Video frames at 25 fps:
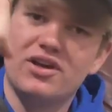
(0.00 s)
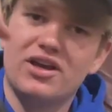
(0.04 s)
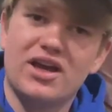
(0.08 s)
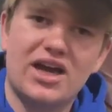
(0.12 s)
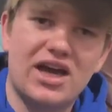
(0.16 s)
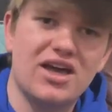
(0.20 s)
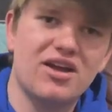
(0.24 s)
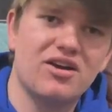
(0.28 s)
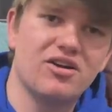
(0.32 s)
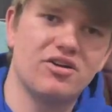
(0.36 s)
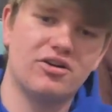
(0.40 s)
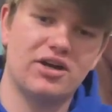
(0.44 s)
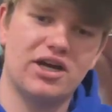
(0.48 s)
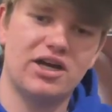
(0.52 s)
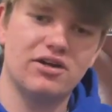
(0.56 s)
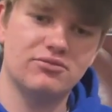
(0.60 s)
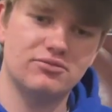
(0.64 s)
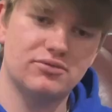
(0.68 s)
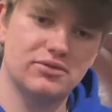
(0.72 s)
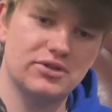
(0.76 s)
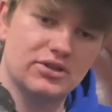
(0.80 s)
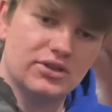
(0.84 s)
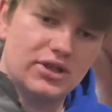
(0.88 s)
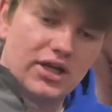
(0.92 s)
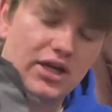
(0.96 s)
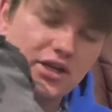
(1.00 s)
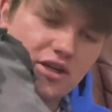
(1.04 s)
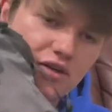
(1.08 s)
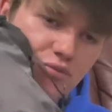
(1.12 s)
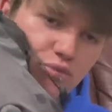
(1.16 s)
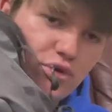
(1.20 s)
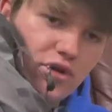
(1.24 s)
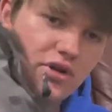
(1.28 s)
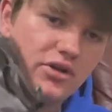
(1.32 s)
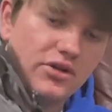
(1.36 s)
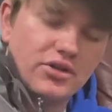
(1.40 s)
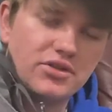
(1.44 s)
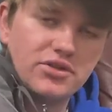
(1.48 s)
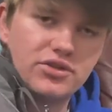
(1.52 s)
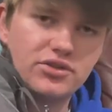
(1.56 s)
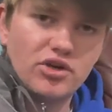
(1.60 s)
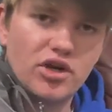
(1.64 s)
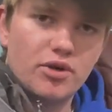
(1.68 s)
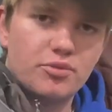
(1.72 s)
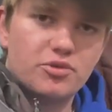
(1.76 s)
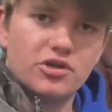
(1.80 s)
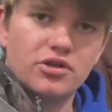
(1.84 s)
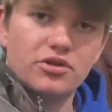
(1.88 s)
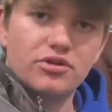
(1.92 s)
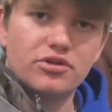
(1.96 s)
I don't know, I can put it in the
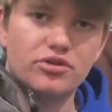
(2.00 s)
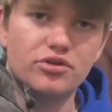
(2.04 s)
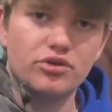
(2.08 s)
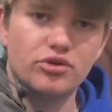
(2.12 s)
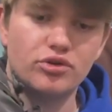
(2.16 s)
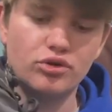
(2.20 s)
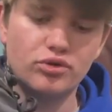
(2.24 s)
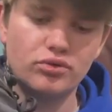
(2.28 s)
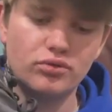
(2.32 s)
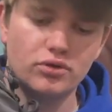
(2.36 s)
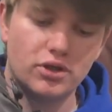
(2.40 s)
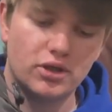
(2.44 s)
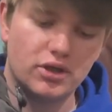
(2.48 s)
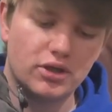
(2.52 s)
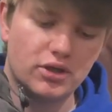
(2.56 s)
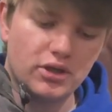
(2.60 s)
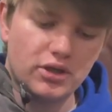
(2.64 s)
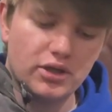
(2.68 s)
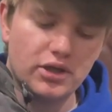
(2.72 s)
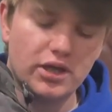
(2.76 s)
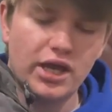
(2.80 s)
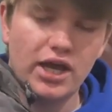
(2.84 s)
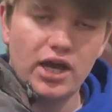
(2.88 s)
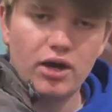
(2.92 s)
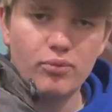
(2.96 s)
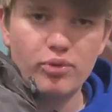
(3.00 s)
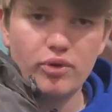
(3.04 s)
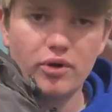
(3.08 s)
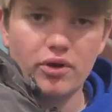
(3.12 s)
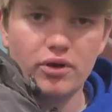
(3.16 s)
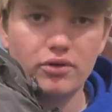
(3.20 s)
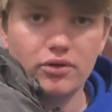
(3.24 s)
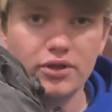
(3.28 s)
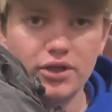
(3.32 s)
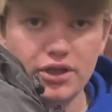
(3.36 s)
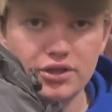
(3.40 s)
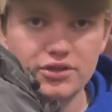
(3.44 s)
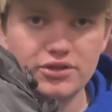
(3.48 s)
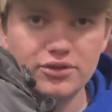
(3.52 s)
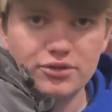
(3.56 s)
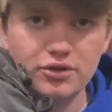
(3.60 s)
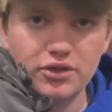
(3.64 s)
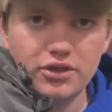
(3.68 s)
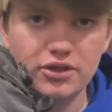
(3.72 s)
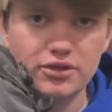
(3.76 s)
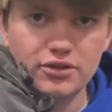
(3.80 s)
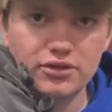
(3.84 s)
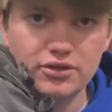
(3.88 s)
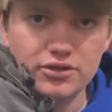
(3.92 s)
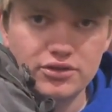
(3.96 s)
description too. I'll put a link to
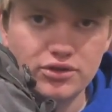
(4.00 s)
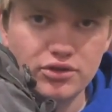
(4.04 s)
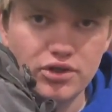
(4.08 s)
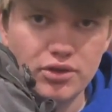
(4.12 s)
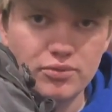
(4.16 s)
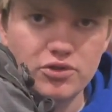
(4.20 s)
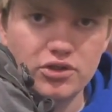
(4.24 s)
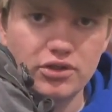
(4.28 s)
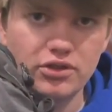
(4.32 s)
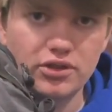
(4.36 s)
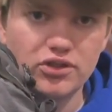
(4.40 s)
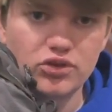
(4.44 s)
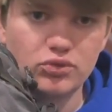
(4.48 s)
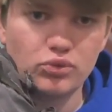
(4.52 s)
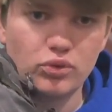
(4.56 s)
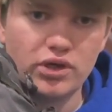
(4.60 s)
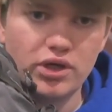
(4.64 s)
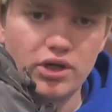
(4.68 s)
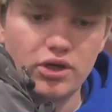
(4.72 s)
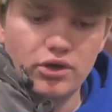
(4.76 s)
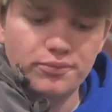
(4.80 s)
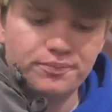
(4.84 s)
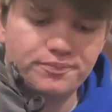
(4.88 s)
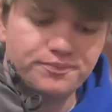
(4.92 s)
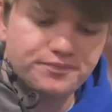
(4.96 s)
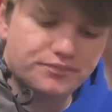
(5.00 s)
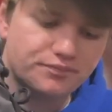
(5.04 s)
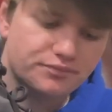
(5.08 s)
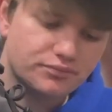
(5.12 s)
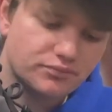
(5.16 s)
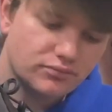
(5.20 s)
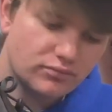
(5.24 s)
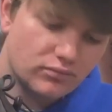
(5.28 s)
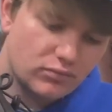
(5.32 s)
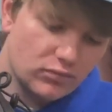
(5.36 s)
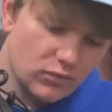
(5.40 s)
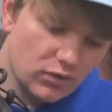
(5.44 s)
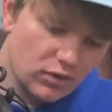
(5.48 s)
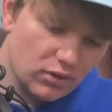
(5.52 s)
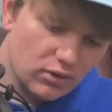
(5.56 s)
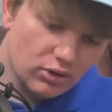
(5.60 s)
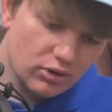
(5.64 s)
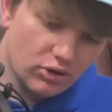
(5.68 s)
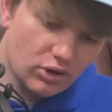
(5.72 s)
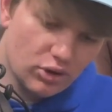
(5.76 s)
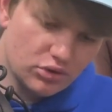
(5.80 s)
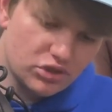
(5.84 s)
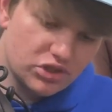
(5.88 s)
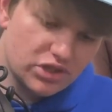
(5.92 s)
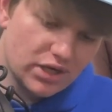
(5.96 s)
it in the description as well.
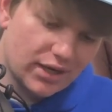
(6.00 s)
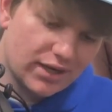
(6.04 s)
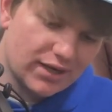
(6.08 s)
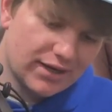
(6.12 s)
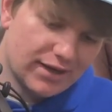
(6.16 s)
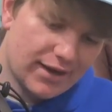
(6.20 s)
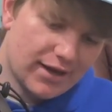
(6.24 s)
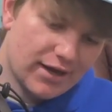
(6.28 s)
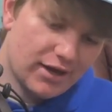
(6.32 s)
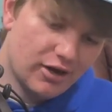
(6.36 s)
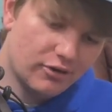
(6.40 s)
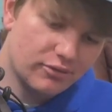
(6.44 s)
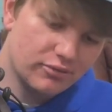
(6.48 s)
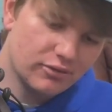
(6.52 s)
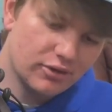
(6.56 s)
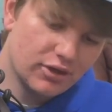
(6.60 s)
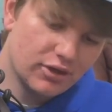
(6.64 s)
Go check it out.